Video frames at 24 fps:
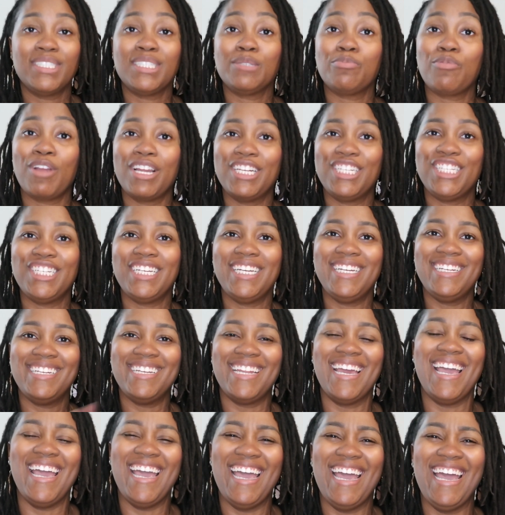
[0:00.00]
spreadsheet.
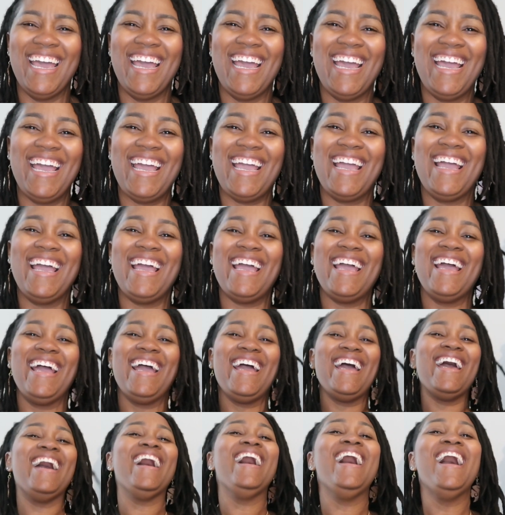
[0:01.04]

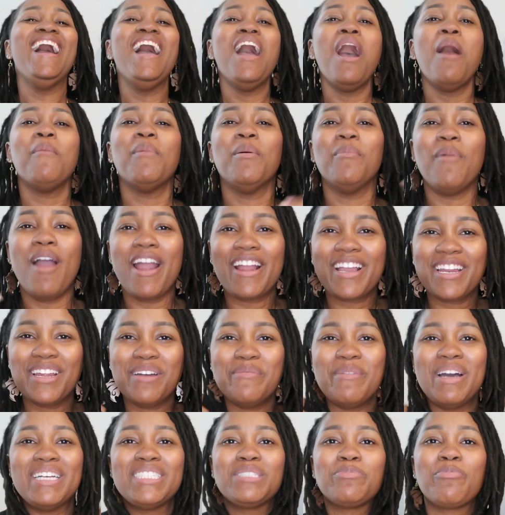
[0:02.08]
I'm gonna mark it
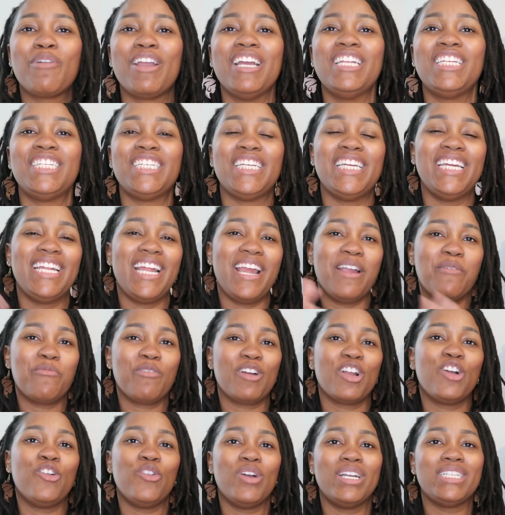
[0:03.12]
on my spreadsheet, and
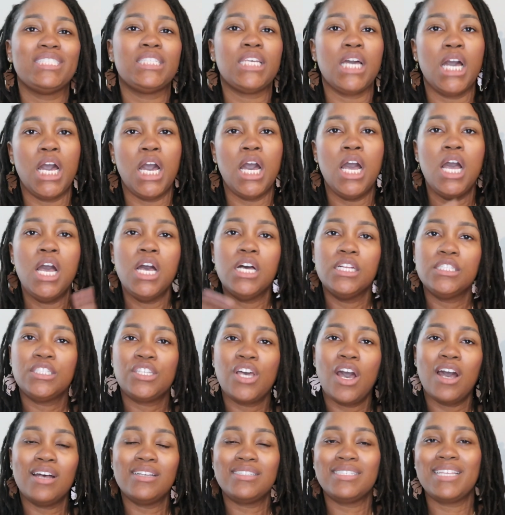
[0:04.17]
we're going to
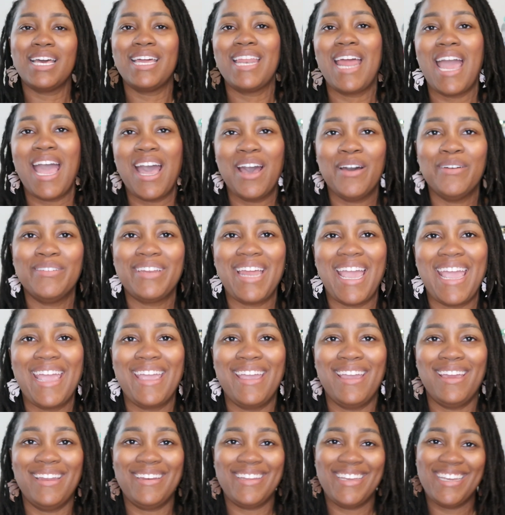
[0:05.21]
toss that out
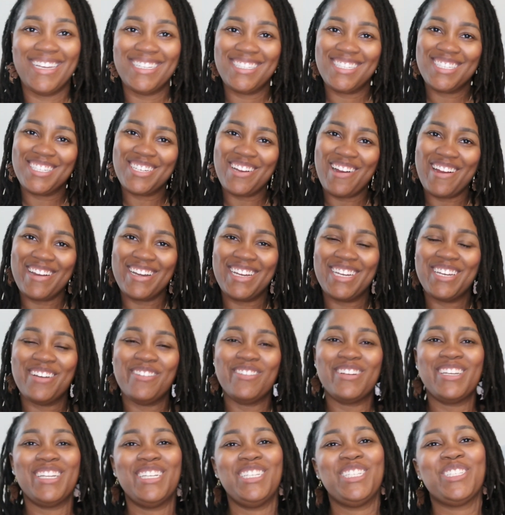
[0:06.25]
and get started
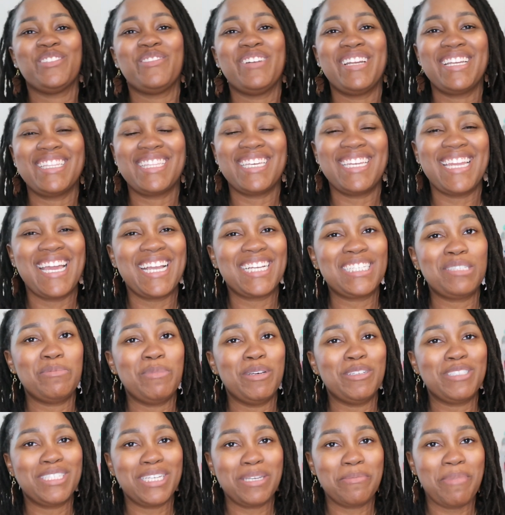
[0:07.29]
on enjoying the next
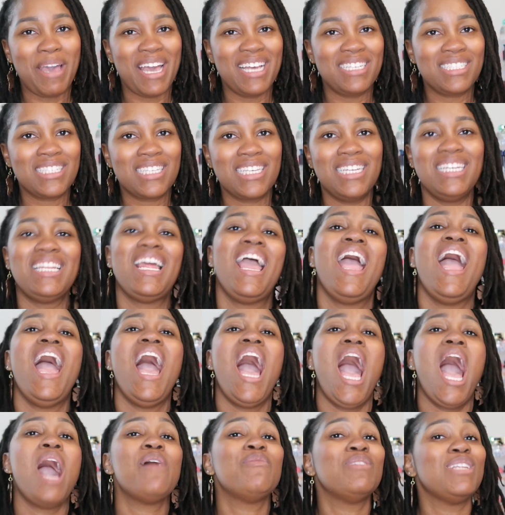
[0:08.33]
melting basket.
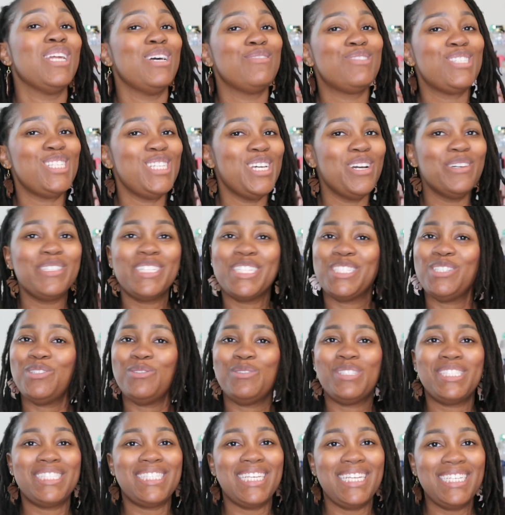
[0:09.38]
I would love to know, did you
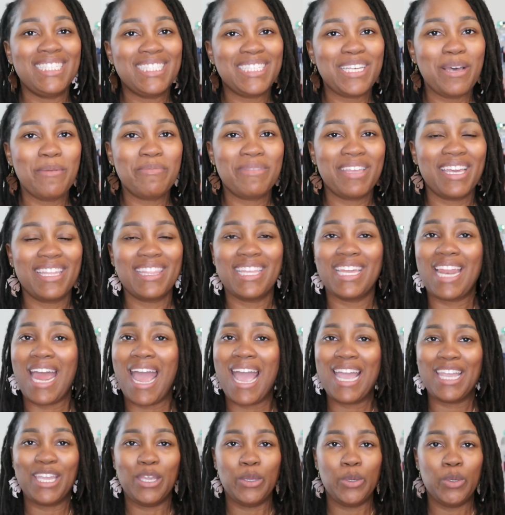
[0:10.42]
see something that
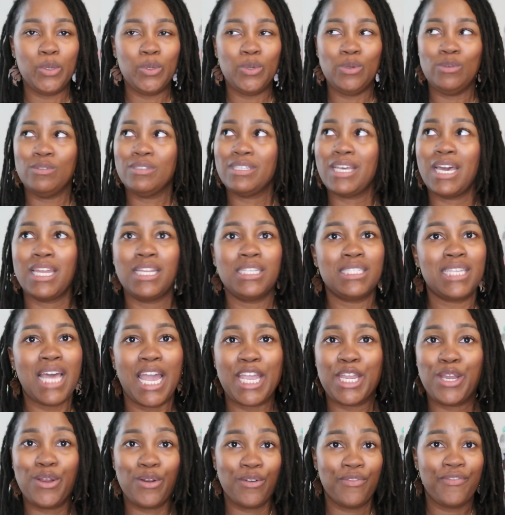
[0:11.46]
I use that is
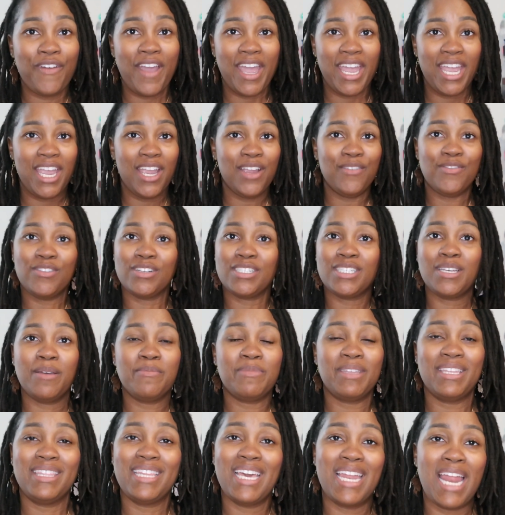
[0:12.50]
like your fave, or
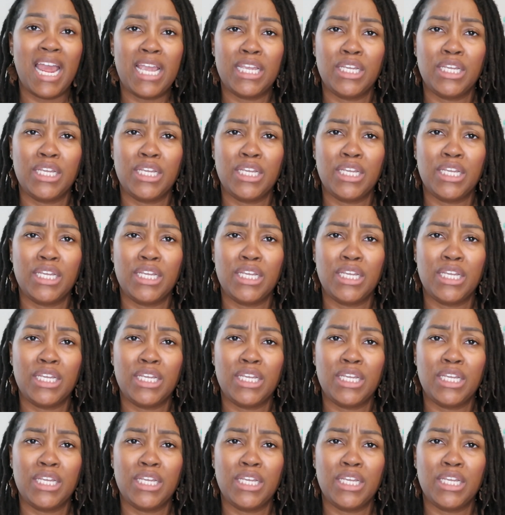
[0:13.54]
something that I